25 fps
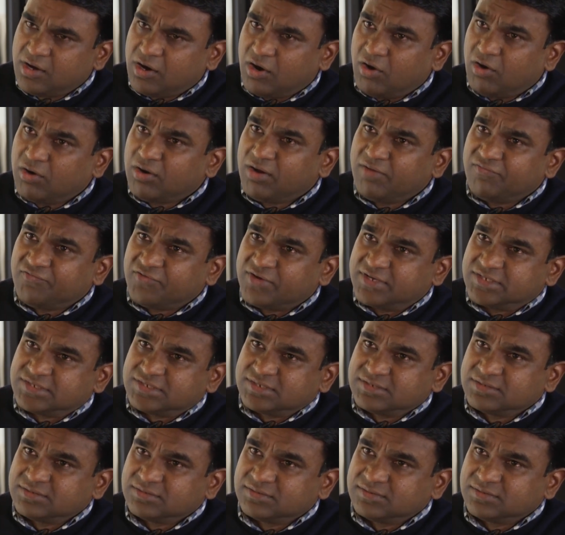all of
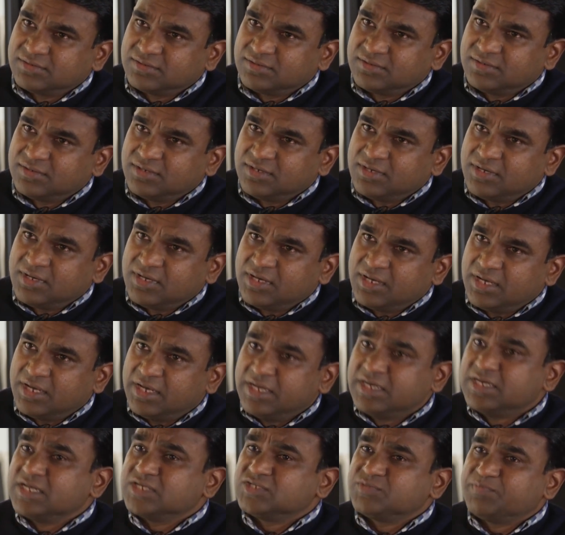us
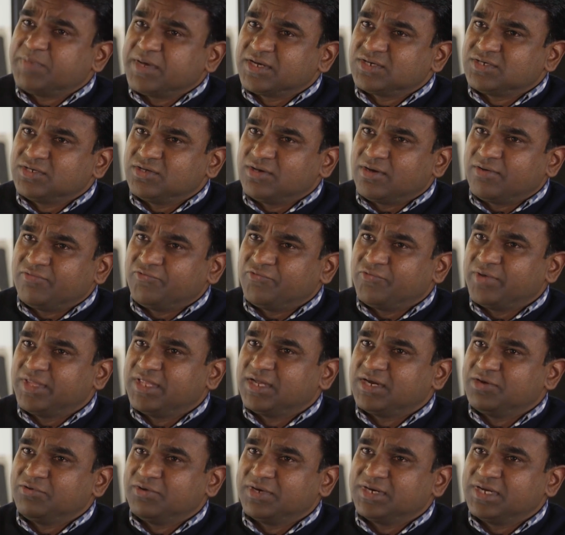irrespective of whether
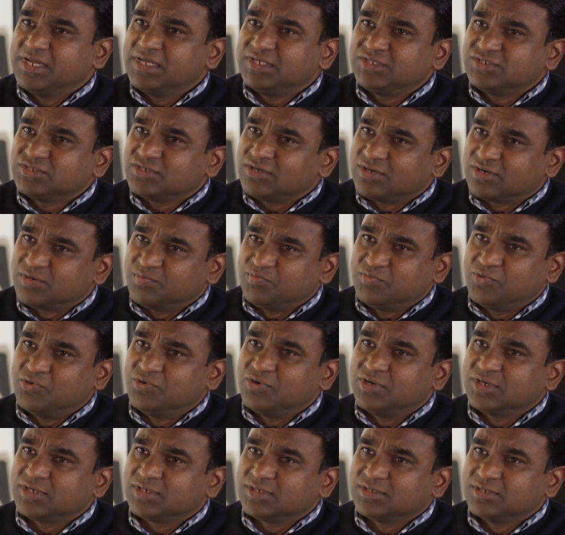you are rich or
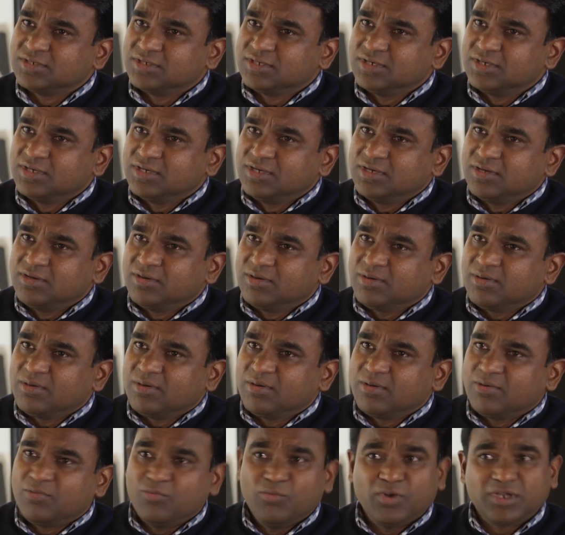poor,
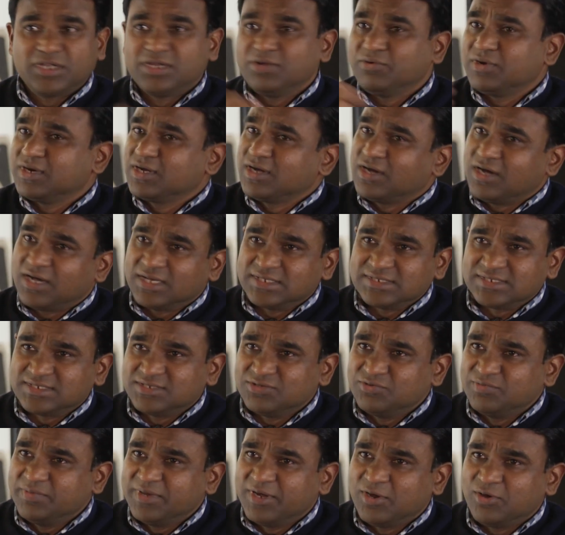whatever caste
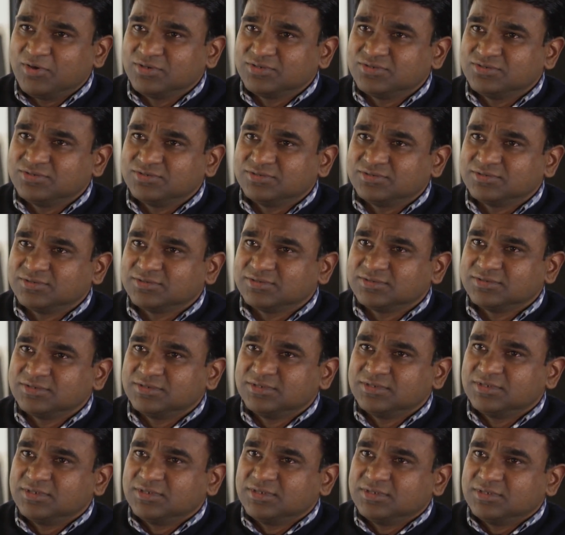you belong to,
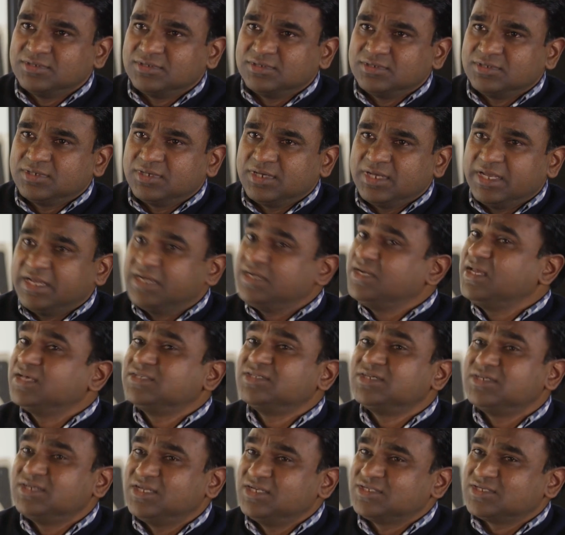it
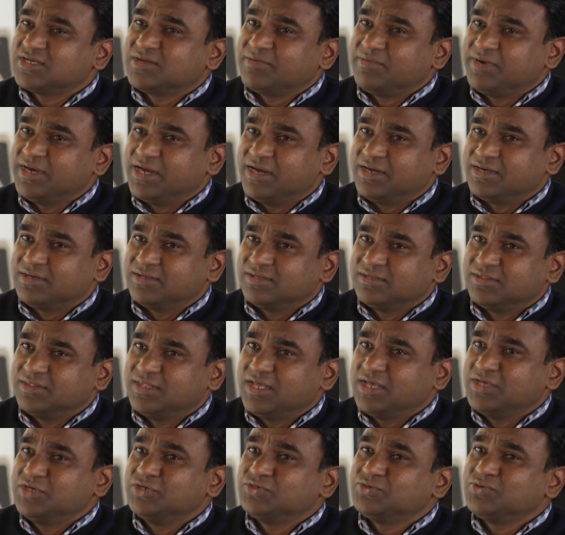doesn't discriminate.
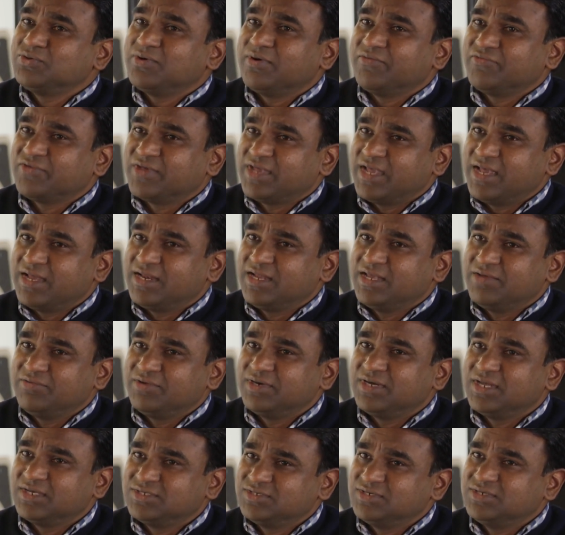The issue of
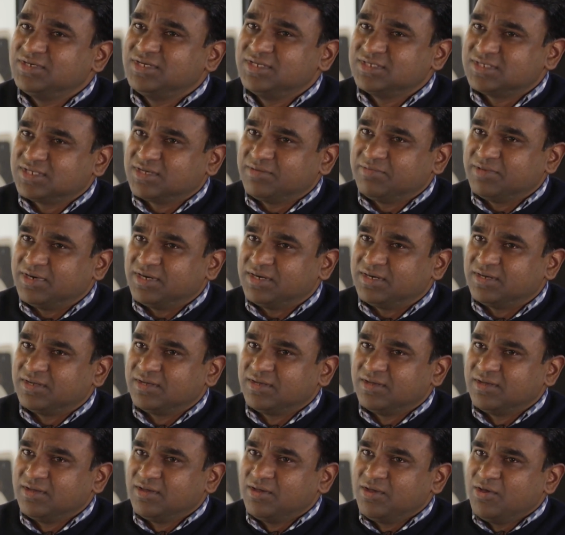caregiving doesn't discriminate.
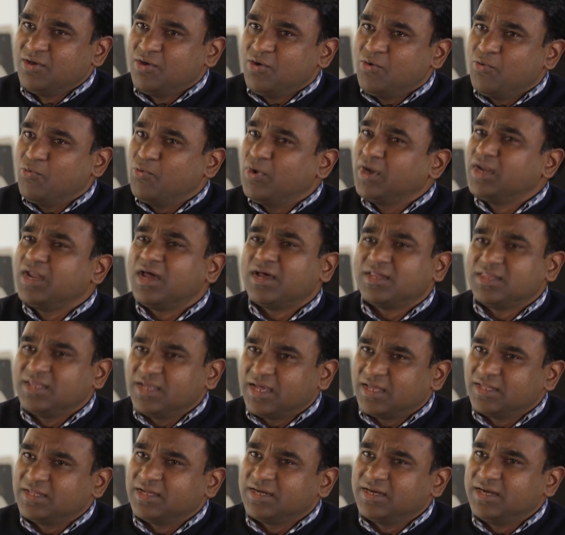One or the
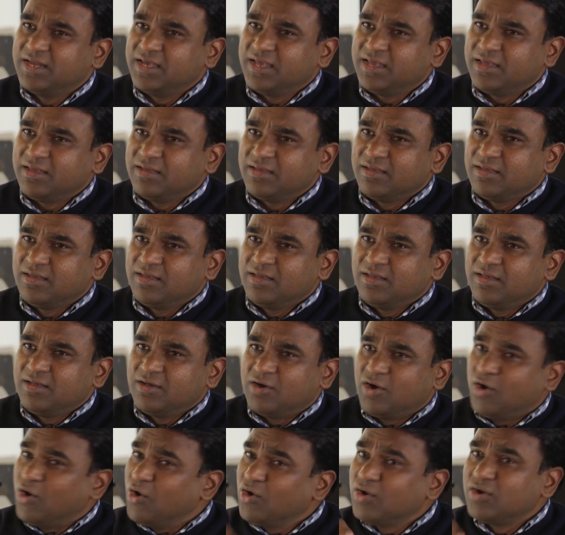other day,
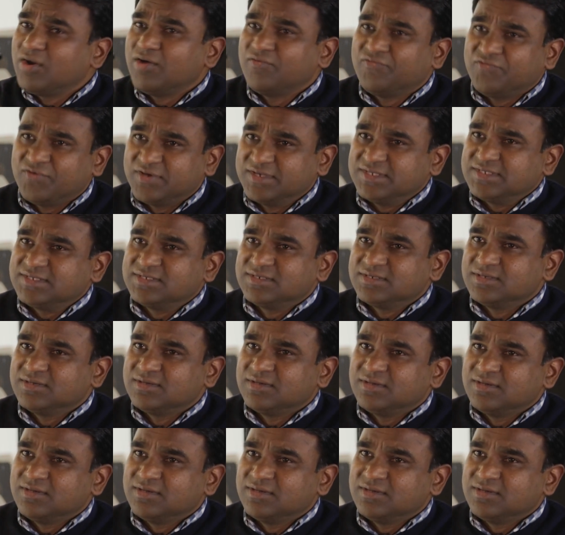all of us,